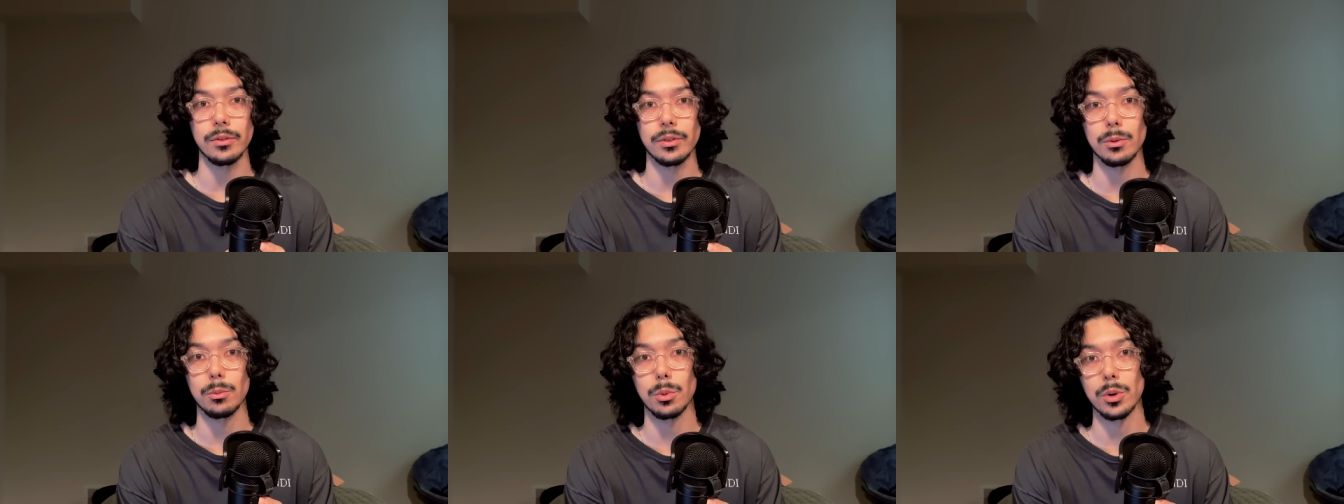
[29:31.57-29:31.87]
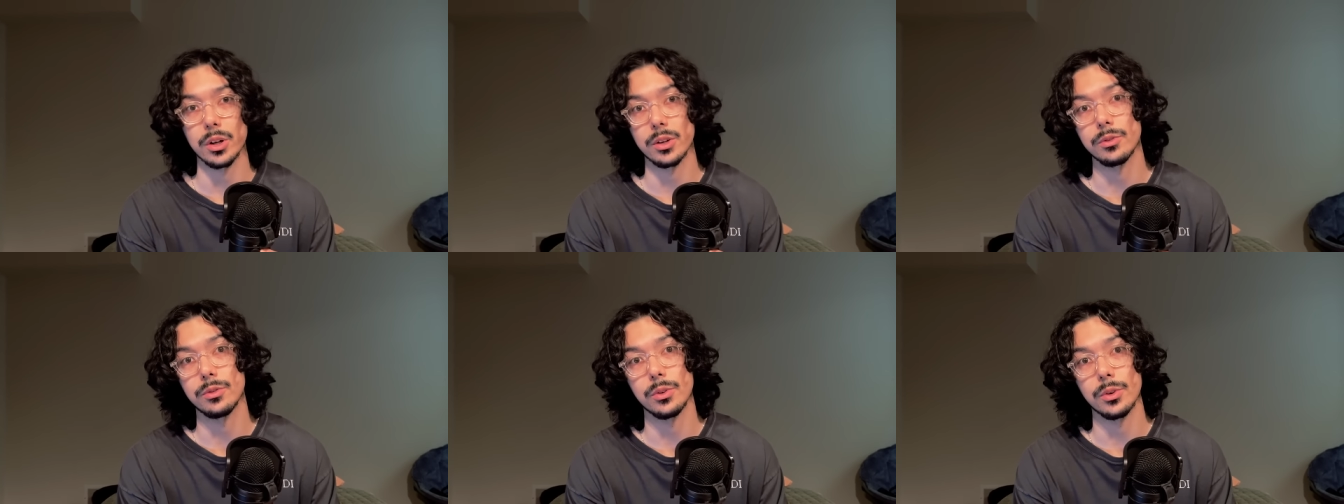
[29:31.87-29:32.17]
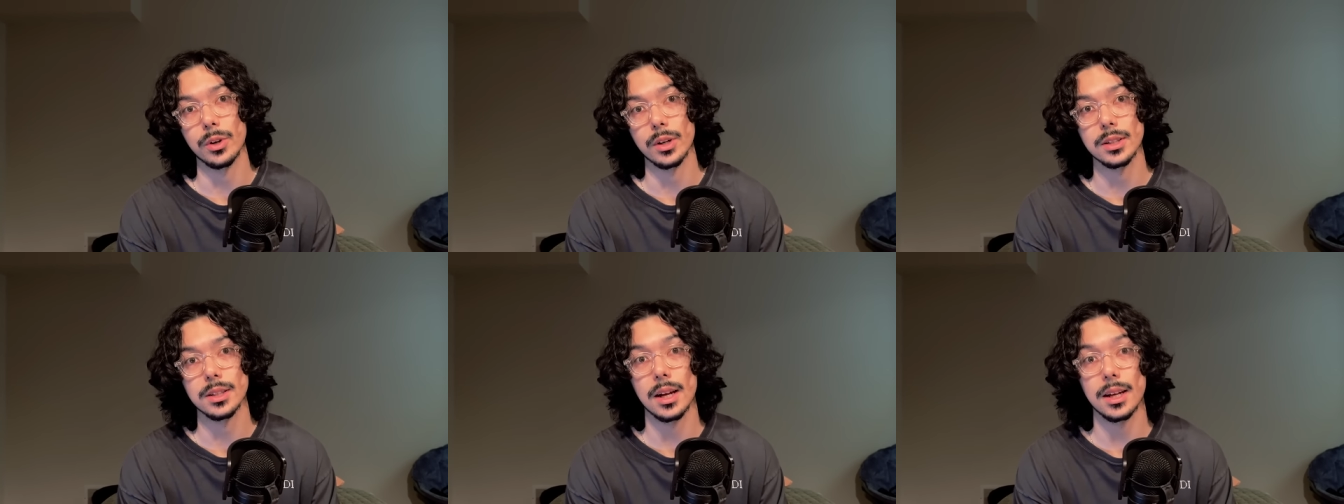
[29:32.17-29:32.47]
the
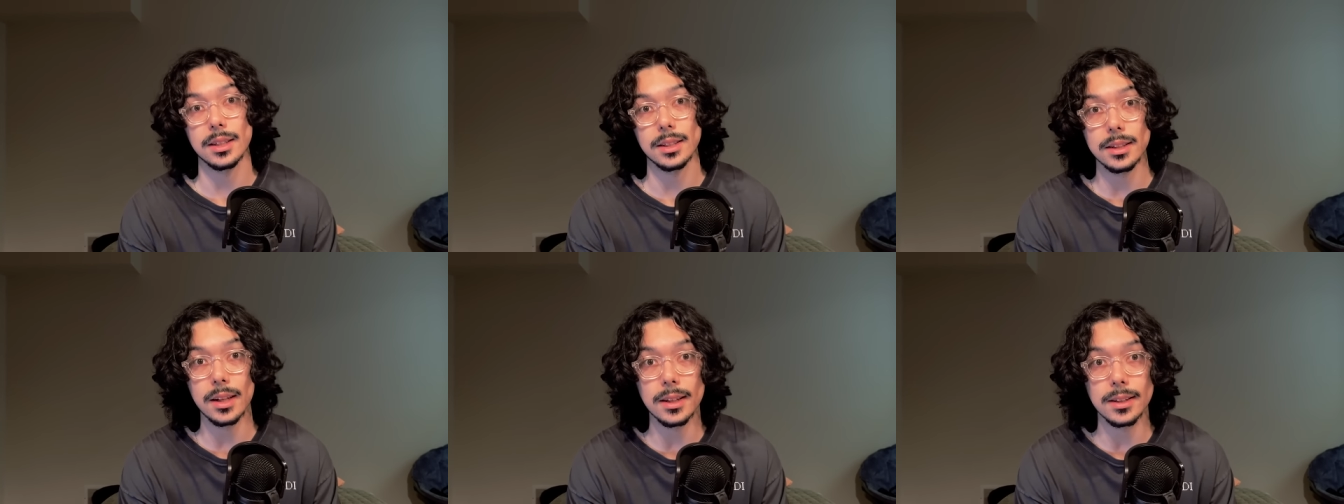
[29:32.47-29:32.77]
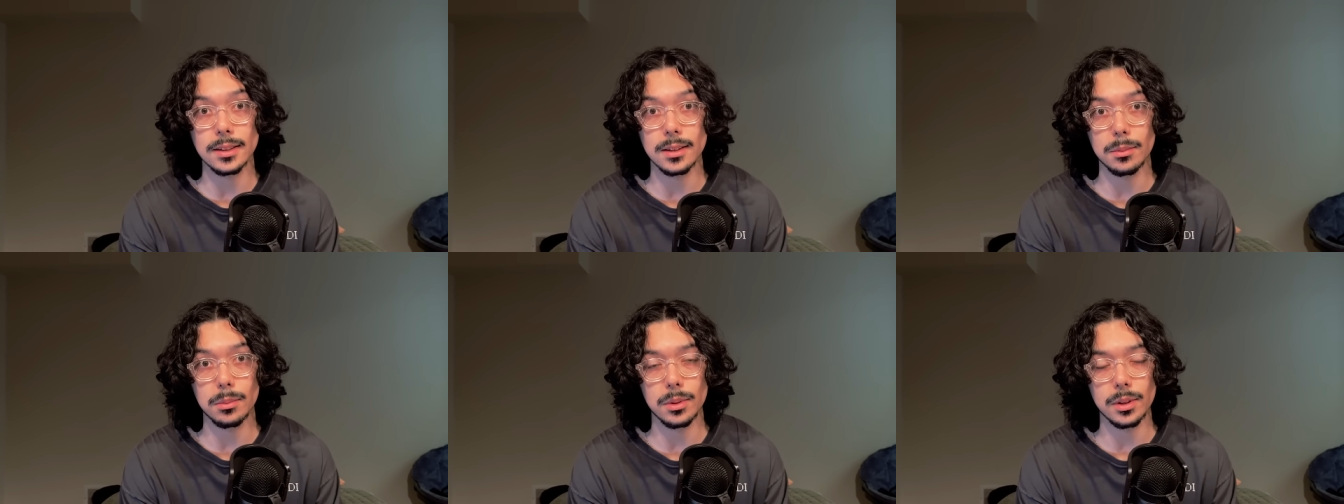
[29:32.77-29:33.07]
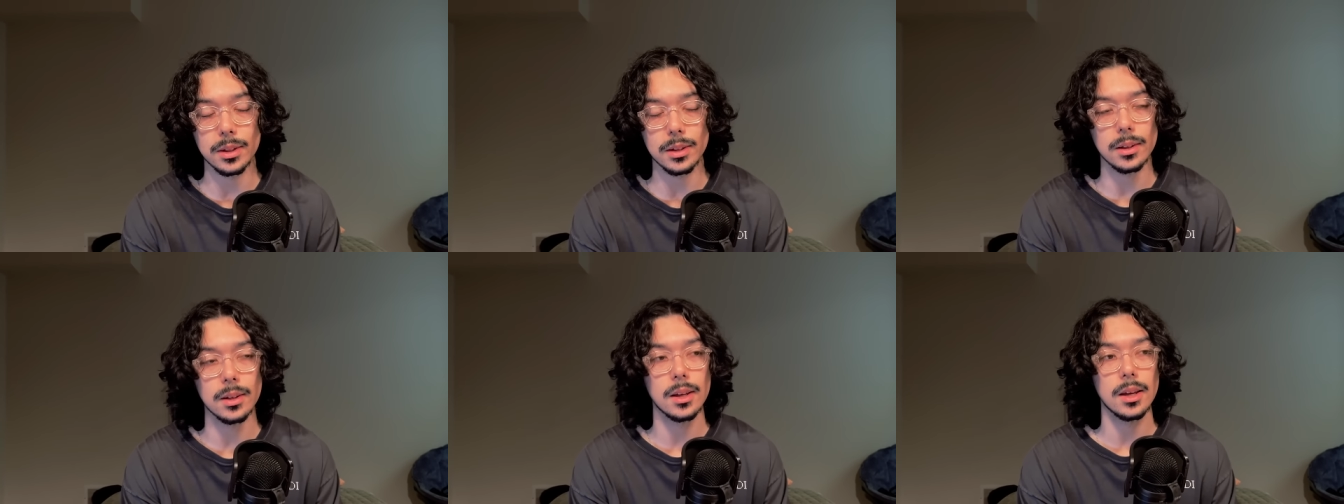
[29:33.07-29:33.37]
workforce
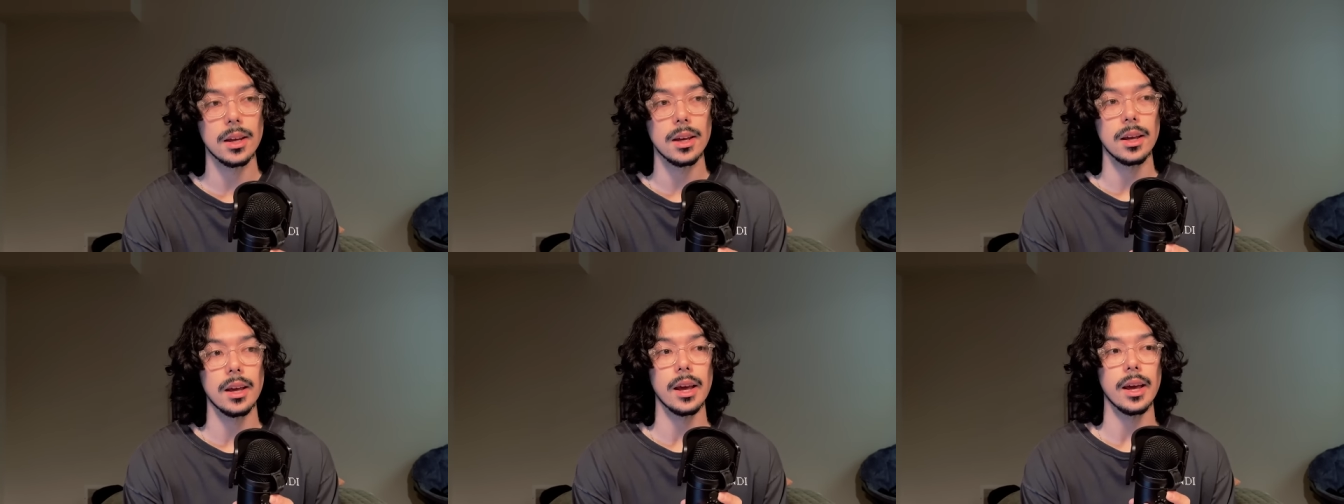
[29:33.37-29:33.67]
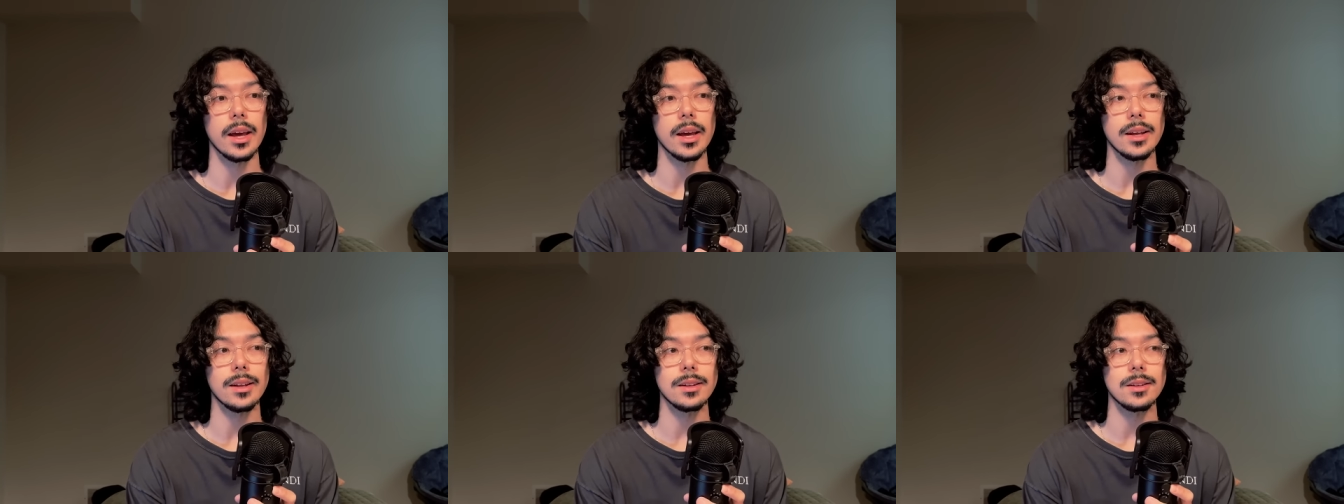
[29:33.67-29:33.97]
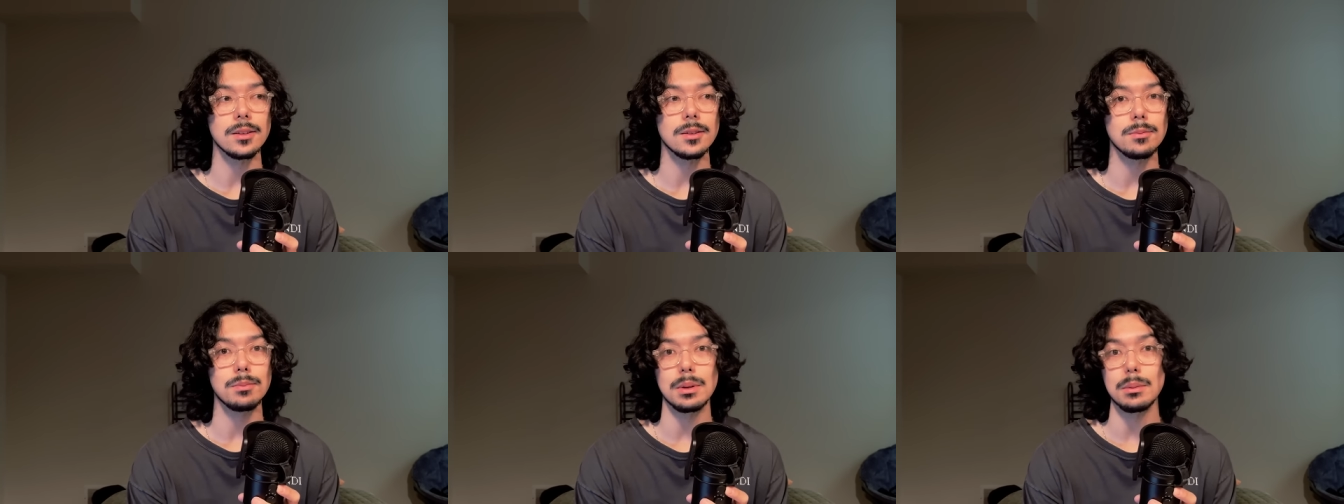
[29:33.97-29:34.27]
ostensibly
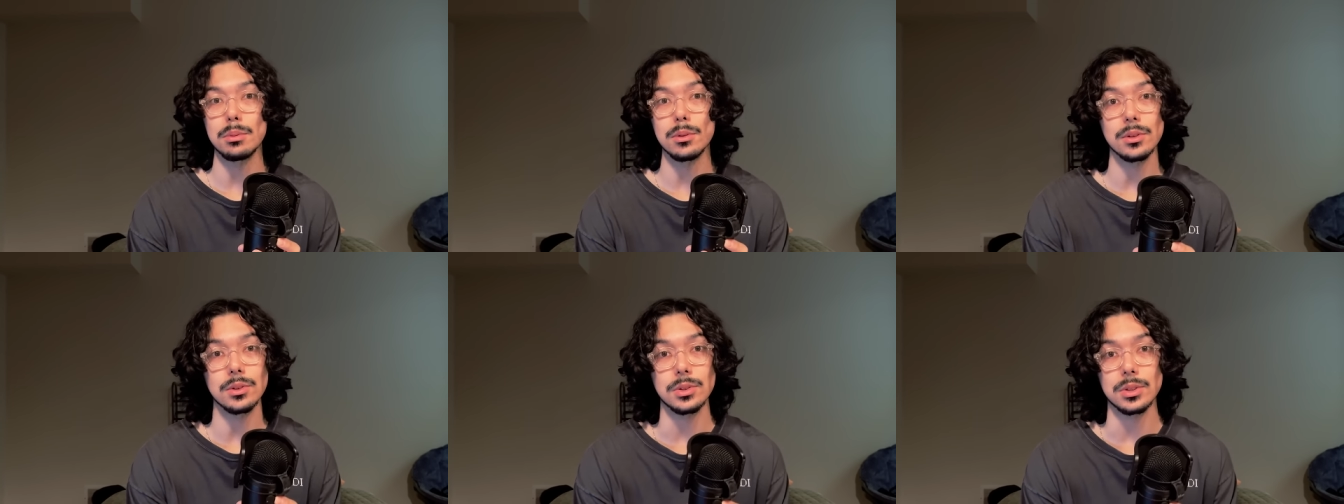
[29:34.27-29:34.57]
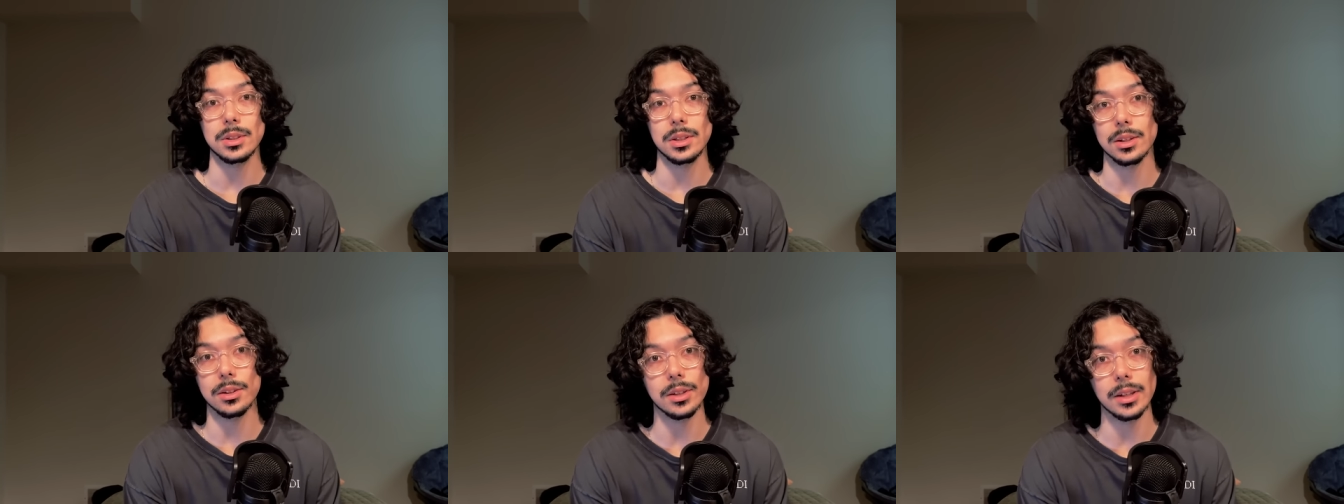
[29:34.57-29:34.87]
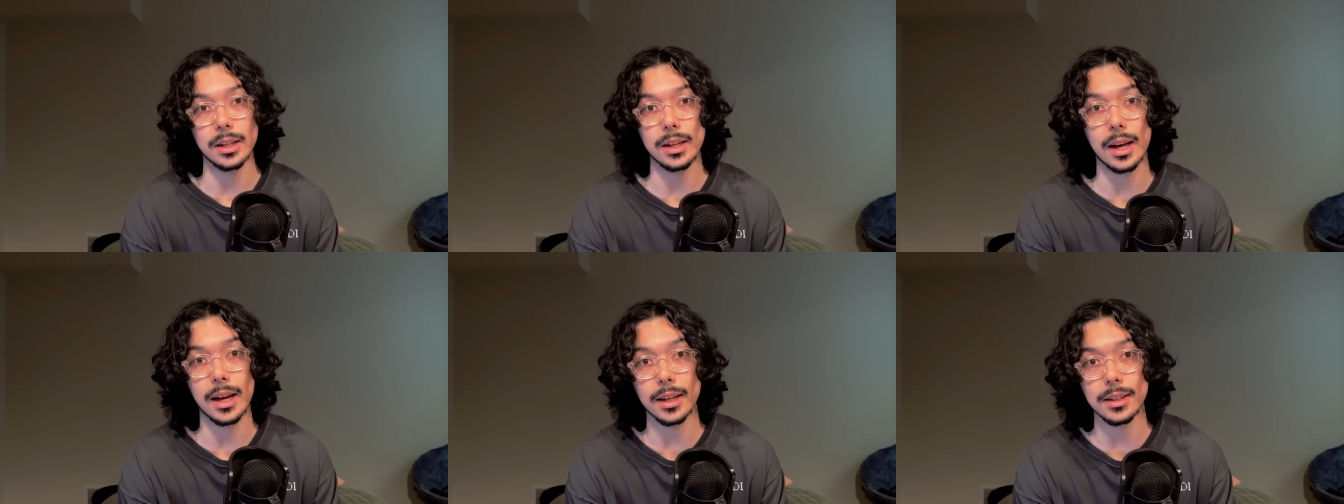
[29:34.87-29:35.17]
and people still
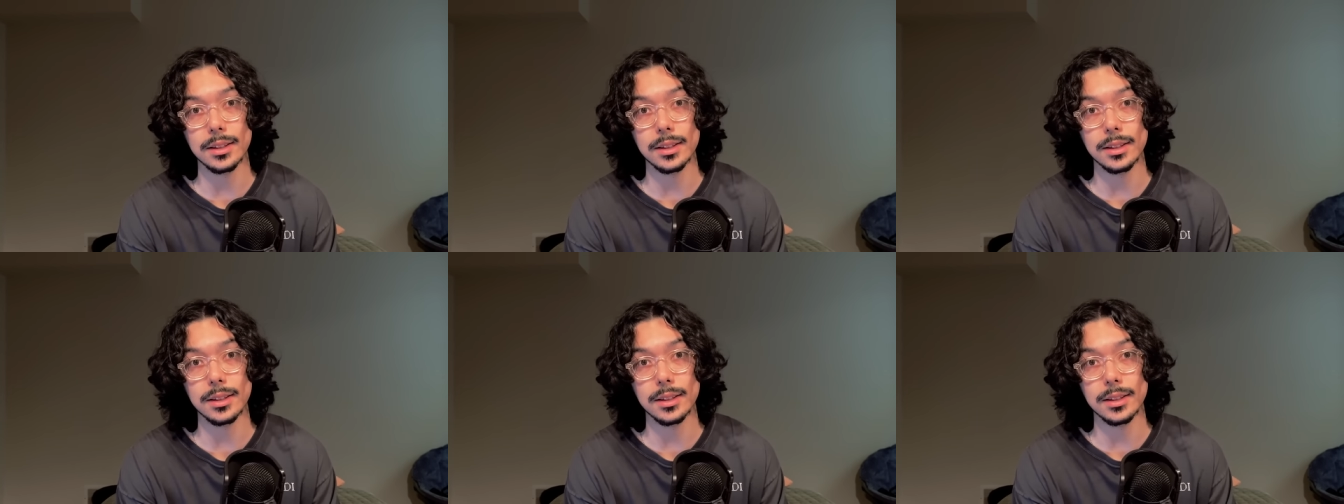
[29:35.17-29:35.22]
in high